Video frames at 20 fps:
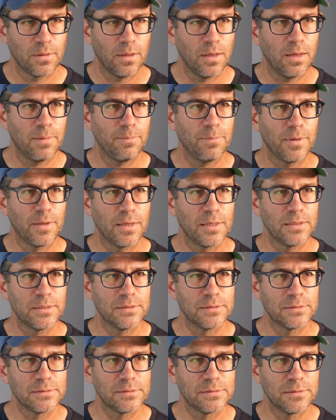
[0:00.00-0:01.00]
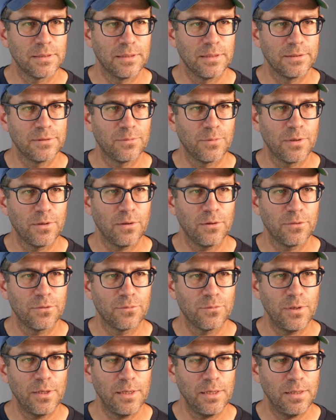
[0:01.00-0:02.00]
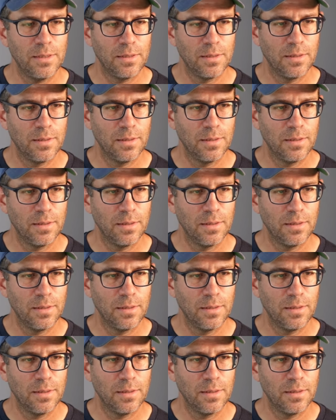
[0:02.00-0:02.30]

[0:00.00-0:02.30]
uh, because I need to run all three.